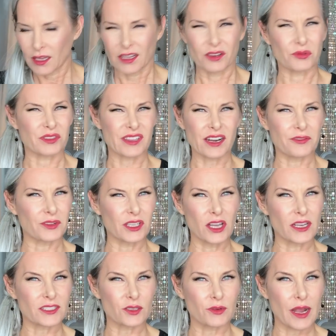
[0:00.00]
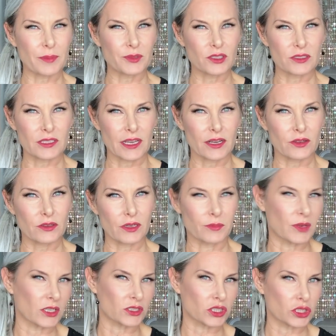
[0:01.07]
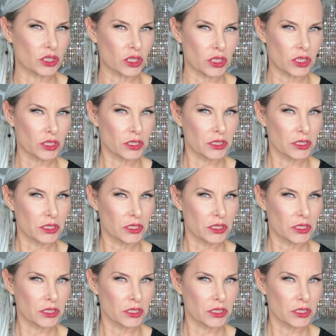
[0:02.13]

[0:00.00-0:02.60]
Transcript: Now, was that a velociraptor sound? I'm not sure.